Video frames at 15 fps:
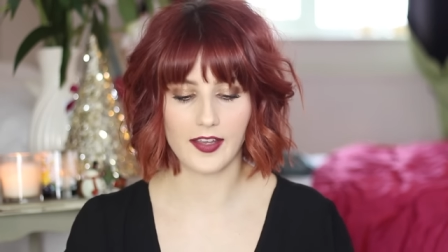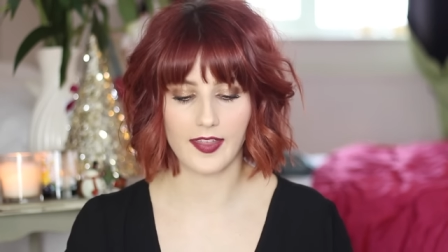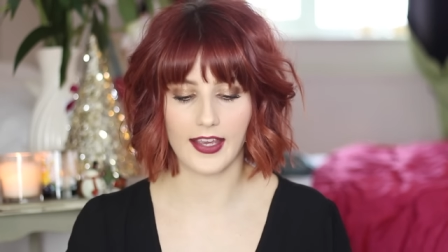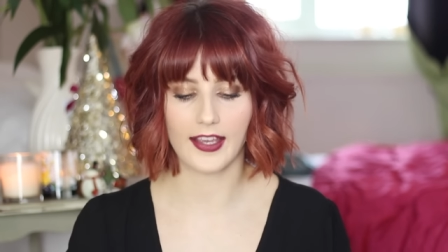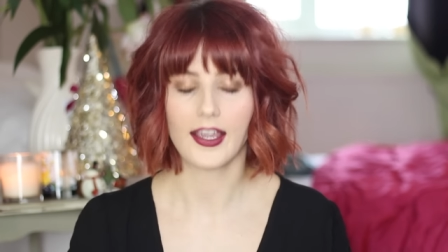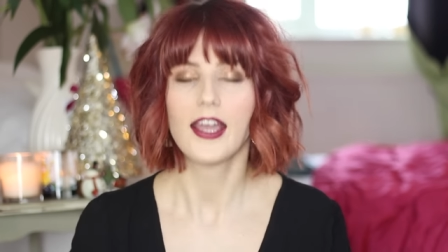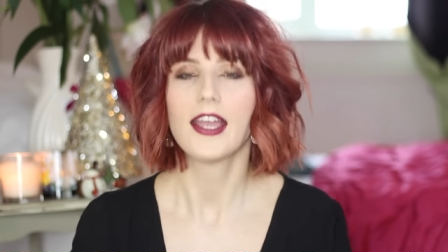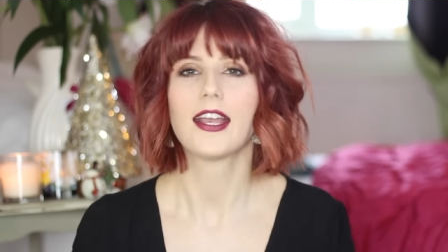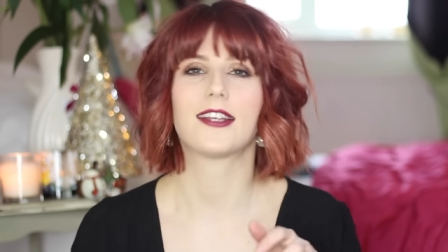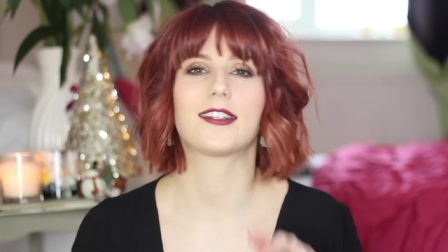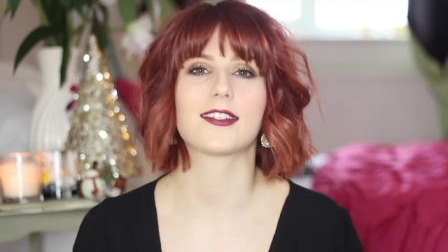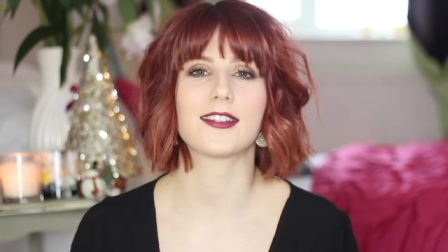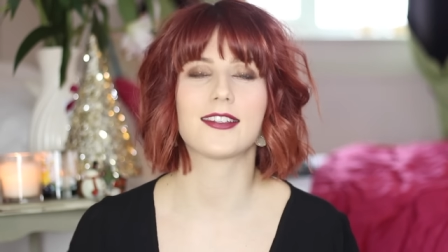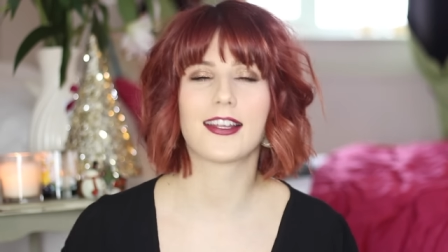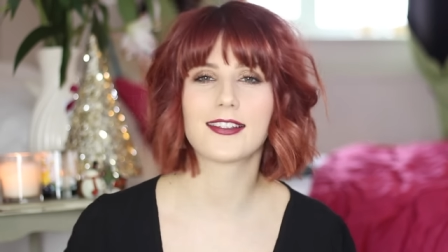I think it
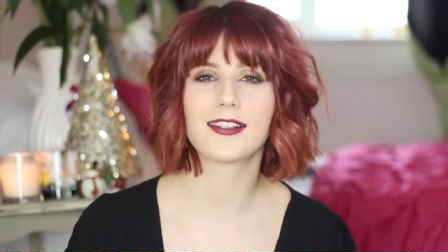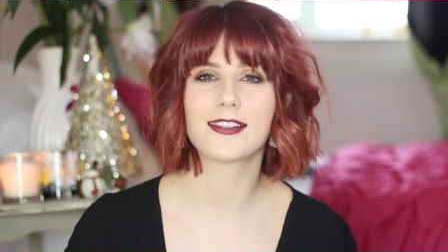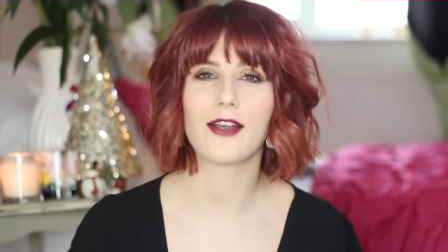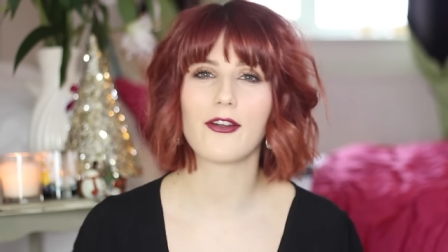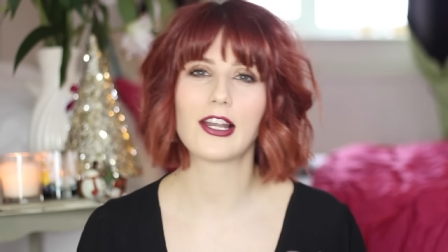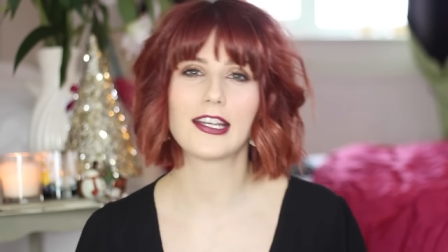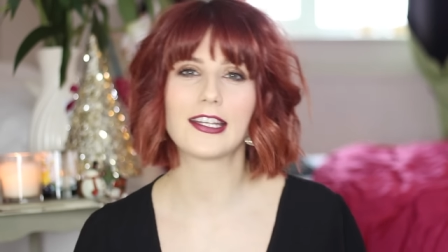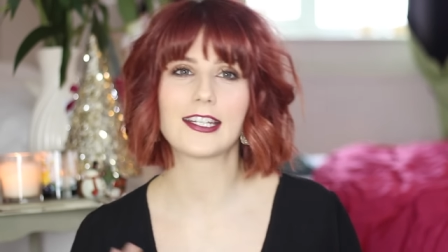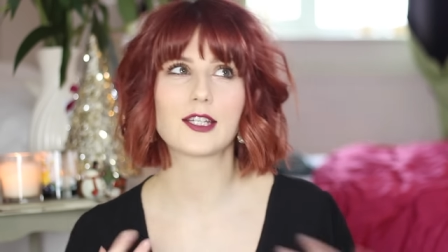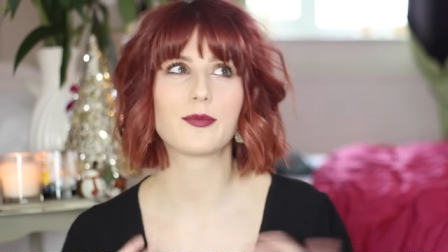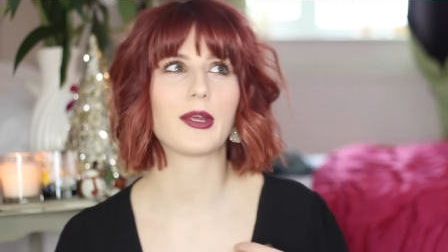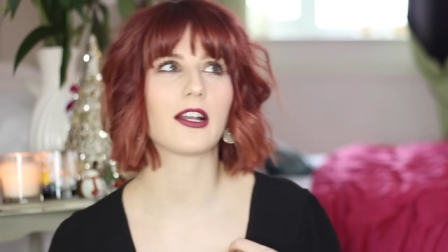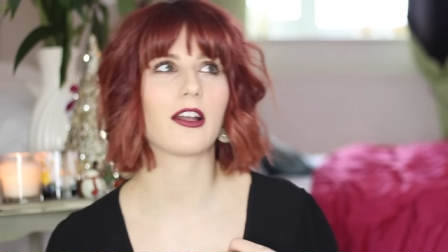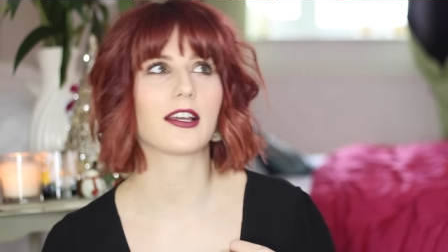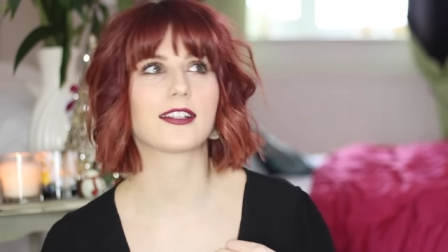doesn't necessarily need to
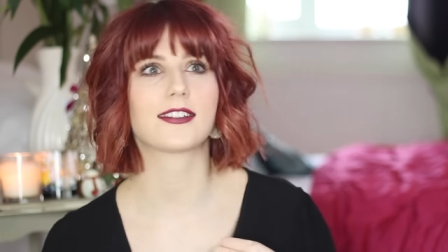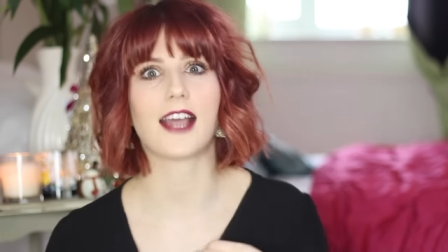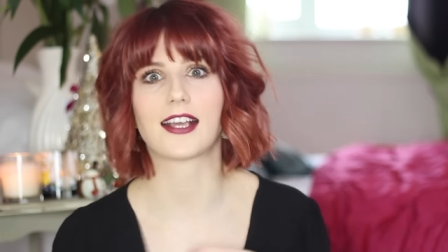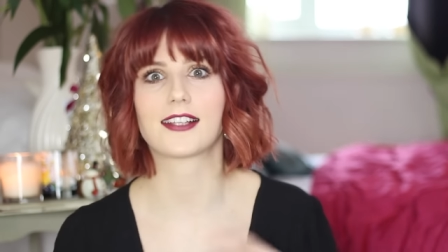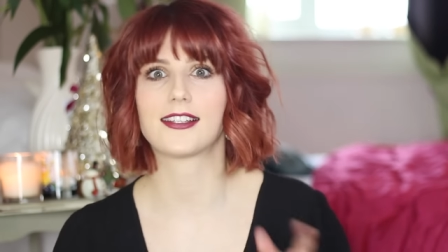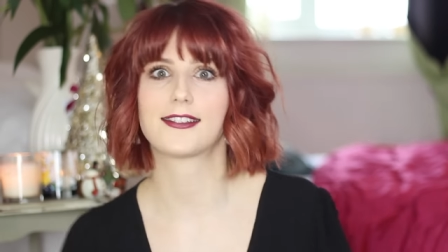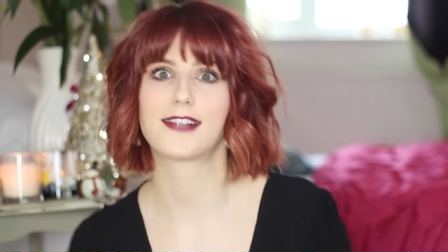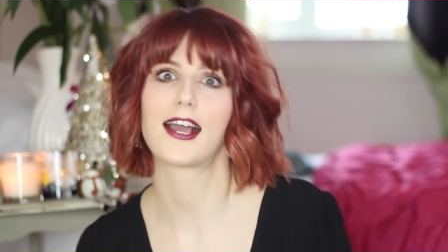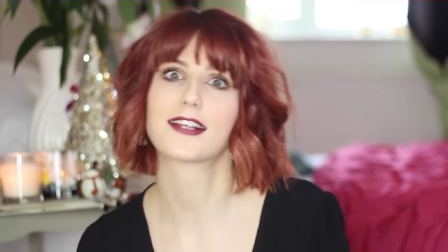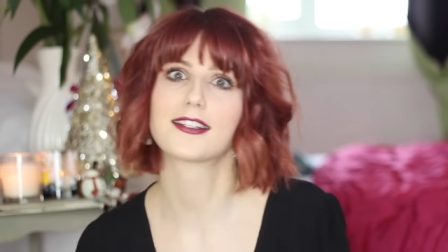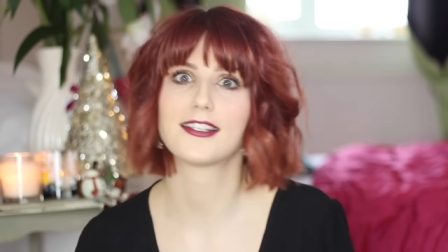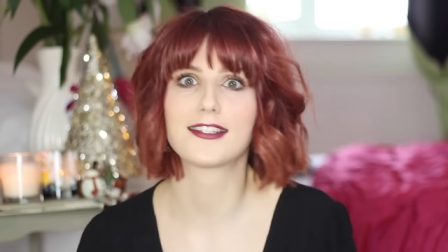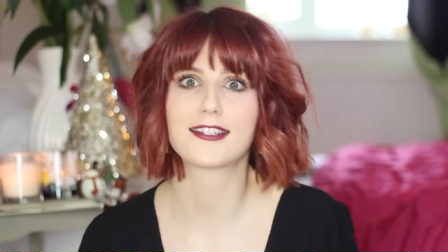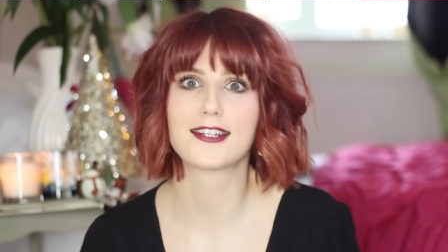be like sexy, sexy